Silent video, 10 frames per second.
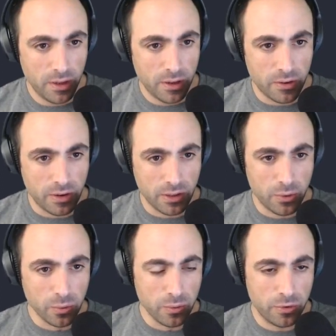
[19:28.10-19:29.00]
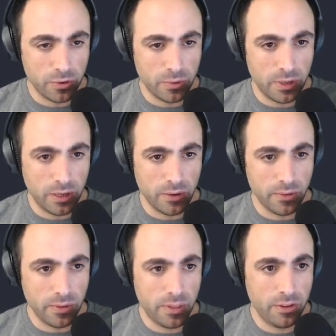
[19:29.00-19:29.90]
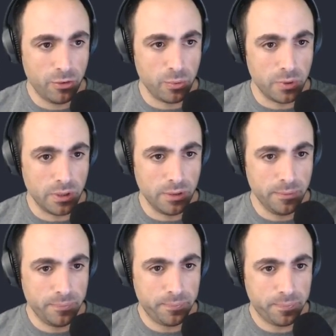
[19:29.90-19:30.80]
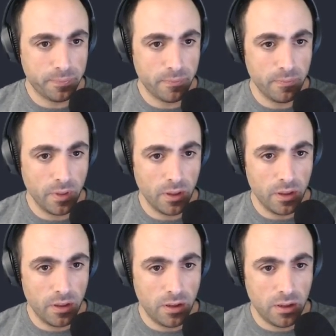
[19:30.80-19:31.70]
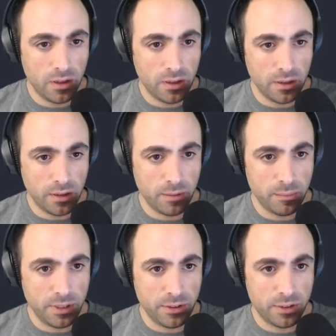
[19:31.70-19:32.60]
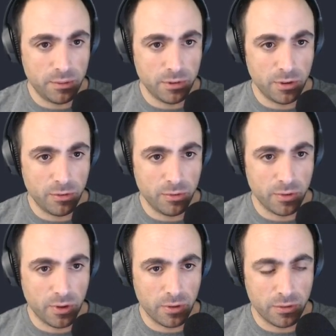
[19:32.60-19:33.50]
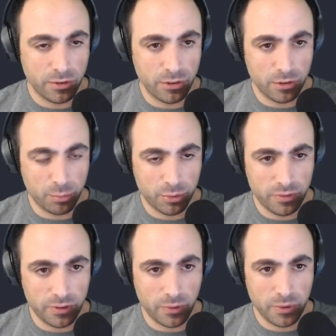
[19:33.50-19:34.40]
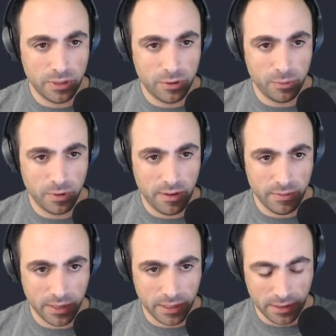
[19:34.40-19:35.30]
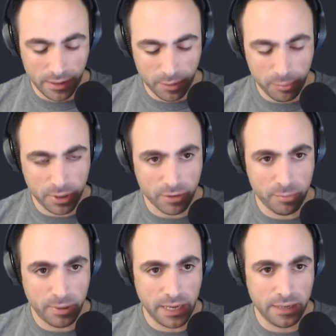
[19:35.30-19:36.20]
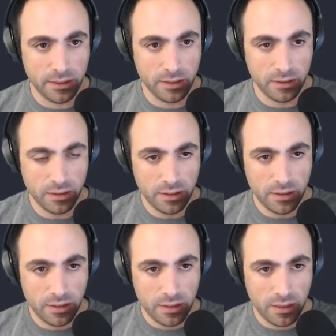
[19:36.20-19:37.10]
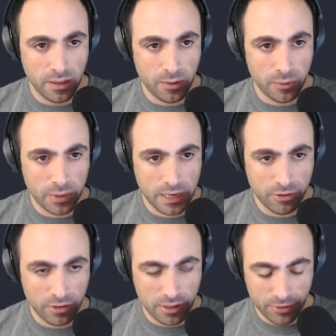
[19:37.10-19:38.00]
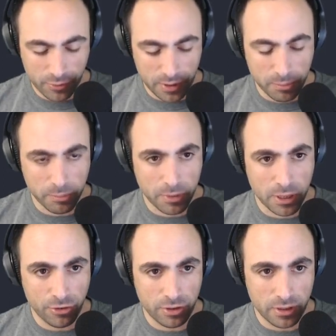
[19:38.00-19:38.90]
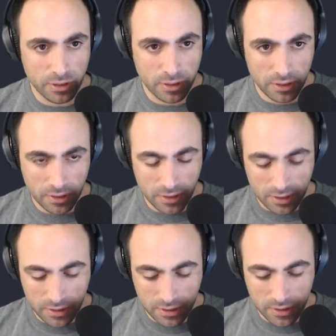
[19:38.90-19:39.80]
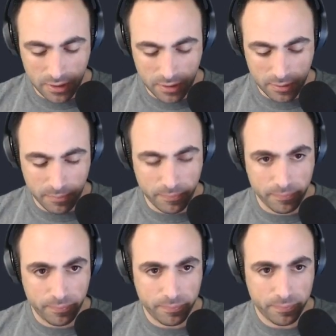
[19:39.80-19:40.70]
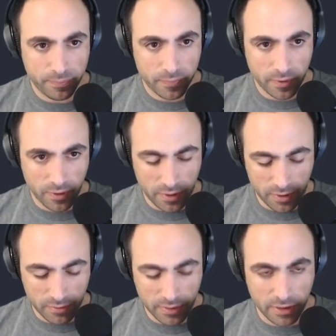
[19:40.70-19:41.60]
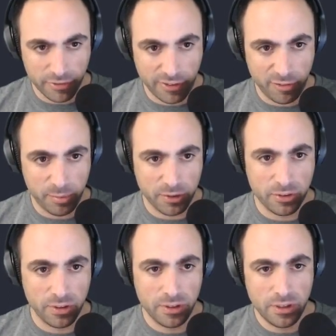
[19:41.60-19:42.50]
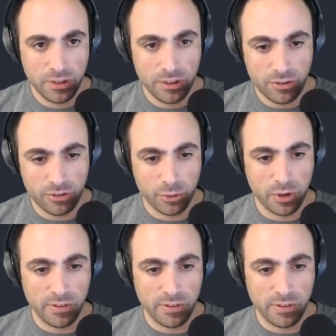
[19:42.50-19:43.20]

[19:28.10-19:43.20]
All right, cool. So now this one, in terms of conversation preview, I want to have like a little bit of padding, or actually let's create a margin of like 5 pixel, just to give it a